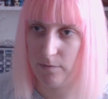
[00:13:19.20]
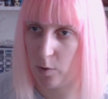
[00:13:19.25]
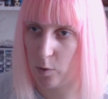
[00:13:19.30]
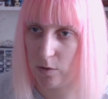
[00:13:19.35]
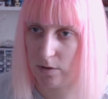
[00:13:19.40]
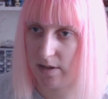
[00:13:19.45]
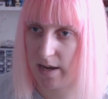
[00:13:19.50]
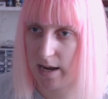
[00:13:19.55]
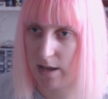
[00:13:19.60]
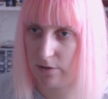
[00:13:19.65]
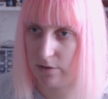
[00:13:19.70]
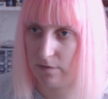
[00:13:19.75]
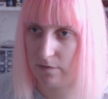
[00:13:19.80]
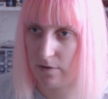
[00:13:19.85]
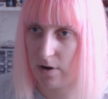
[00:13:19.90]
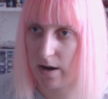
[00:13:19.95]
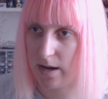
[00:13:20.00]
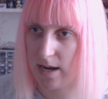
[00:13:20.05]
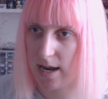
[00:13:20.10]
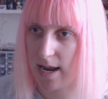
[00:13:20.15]
all day on the
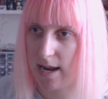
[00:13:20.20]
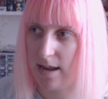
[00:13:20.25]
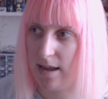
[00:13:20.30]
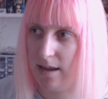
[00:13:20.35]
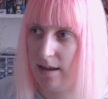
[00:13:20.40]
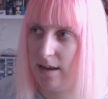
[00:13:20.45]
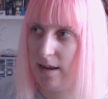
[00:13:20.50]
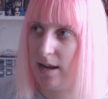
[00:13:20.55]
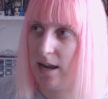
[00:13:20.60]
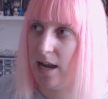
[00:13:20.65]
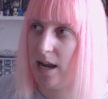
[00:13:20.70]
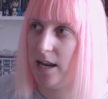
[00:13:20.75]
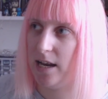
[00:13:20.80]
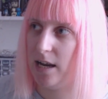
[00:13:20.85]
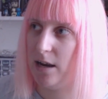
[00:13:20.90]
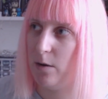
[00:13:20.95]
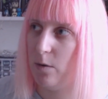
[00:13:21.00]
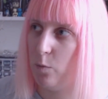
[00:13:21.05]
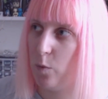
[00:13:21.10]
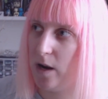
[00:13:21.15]
Friday. And
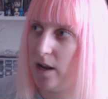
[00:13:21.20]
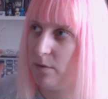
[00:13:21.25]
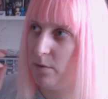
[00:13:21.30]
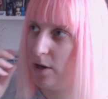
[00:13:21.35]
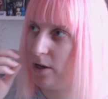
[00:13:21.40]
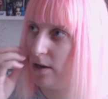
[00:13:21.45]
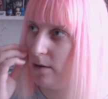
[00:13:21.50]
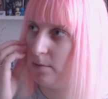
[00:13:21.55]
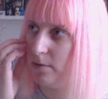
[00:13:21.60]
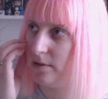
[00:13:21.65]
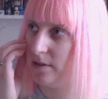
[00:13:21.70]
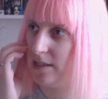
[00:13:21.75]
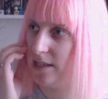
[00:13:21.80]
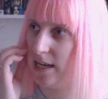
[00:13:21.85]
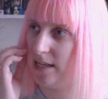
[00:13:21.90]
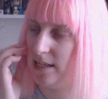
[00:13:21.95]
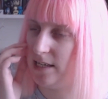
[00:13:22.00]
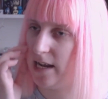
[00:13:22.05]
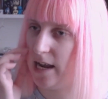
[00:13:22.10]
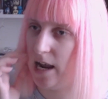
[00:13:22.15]
when I woke up on the
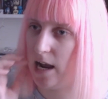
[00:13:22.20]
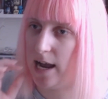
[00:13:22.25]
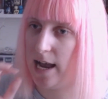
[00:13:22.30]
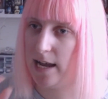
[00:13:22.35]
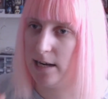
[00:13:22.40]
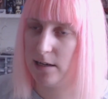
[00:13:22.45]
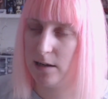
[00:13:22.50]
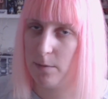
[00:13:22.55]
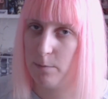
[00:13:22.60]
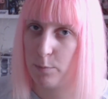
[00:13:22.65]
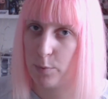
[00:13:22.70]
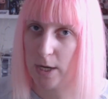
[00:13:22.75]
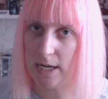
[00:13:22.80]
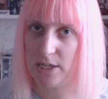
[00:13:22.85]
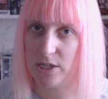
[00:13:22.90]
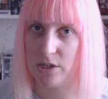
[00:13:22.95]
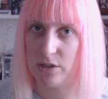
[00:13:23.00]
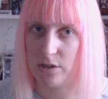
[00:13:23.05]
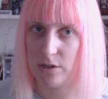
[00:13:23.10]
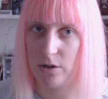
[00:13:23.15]
Saturday, I had
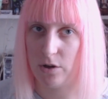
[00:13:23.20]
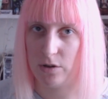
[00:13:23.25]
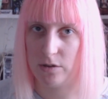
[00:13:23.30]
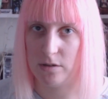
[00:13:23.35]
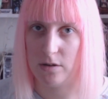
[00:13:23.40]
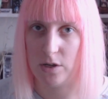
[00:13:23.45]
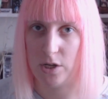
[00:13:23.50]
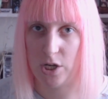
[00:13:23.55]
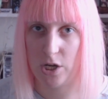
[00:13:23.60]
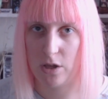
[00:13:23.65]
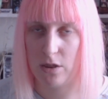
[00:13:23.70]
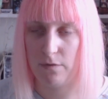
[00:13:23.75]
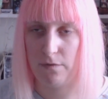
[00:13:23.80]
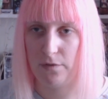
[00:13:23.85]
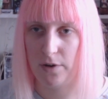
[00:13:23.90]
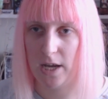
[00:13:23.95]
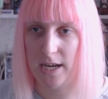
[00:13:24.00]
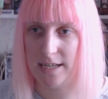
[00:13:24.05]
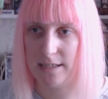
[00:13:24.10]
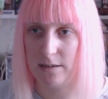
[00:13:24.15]
compression socks on, you know, the
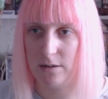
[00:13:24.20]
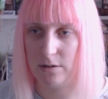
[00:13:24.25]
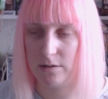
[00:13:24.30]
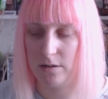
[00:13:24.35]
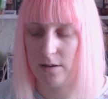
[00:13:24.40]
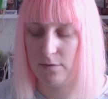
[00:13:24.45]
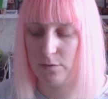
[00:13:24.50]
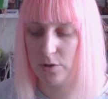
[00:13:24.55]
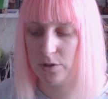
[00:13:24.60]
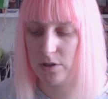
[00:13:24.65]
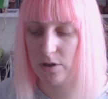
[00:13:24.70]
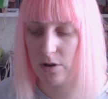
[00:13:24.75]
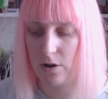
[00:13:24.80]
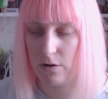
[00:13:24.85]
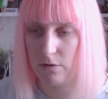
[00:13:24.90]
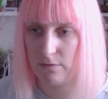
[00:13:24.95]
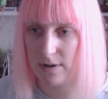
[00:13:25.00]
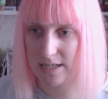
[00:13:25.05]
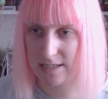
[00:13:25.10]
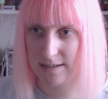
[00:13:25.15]
flight socks. I've also
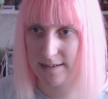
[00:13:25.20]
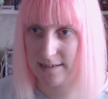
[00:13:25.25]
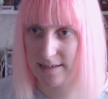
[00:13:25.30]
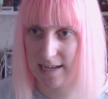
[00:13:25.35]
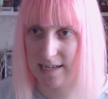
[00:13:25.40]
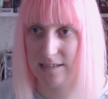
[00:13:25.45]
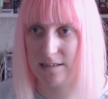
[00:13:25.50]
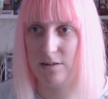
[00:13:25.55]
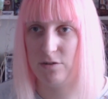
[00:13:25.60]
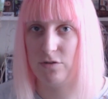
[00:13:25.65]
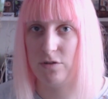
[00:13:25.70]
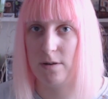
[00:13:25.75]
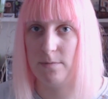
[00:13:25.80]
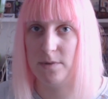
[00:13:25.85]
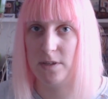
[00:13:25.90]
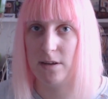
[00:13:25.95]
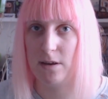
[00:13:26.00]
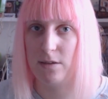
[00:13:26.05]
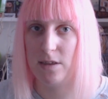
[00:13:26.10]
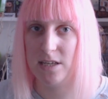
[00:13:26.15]
got restless leg syndrome,
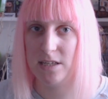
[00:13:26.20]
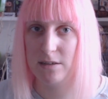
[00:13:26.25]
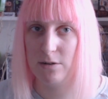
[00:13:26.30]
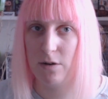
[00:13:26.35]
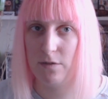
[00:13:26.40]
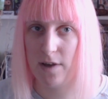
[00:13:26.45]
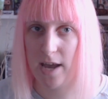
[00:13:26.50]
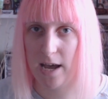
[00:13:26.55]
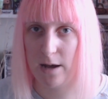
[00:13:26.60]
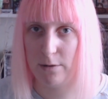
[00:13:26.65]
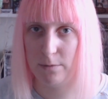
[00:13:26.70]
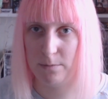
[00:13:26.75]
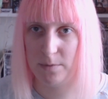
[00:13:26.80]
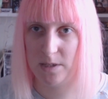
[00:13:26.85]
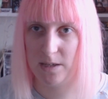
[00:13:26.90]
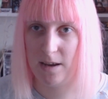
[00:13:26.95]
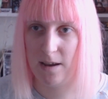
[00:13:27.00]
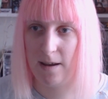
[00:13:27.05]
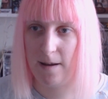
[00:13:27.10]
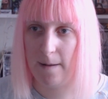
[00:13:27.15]
so this sort of
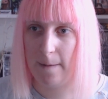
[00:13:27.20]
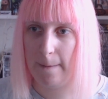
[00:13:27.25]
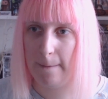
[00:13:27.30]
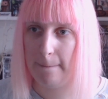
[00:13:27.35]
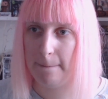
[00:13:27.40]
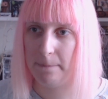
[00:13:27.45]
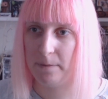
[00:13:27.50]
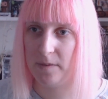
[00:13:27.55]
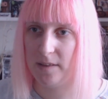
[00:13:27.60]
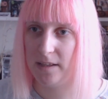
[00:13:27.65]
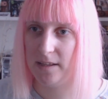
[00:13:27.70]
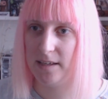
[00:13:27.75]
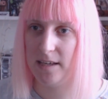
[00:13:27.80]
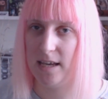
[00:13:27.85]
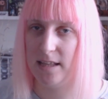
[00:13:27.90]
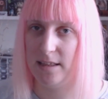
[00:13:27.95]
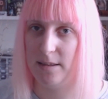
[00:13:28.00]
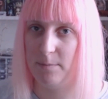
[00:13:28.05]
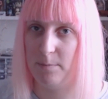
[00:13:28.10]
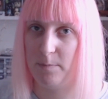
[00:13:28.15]
helped
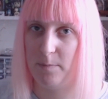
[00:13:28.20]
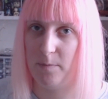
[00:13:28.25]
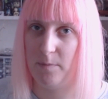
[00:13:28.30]
get